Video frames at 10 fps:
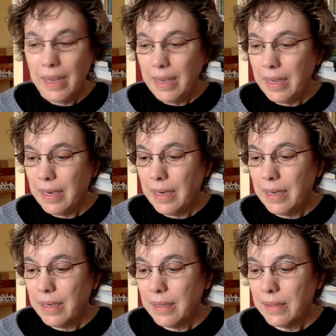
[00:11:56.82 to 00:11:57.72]
It
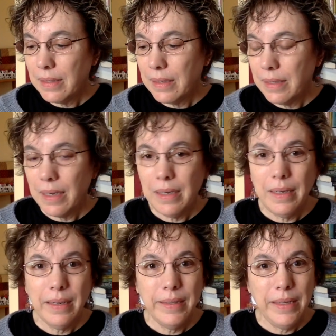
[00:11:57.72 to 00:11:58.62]
is done
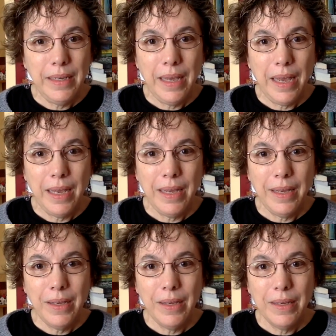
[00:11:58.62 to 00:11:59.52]
in a
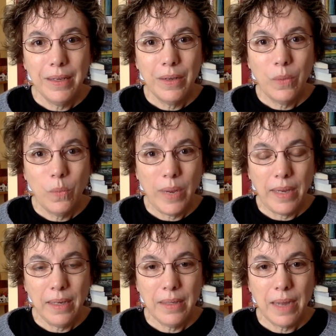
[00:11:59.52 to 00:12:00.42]
DK
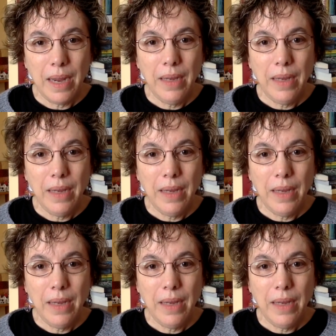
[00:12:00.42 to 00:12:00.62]
weight. I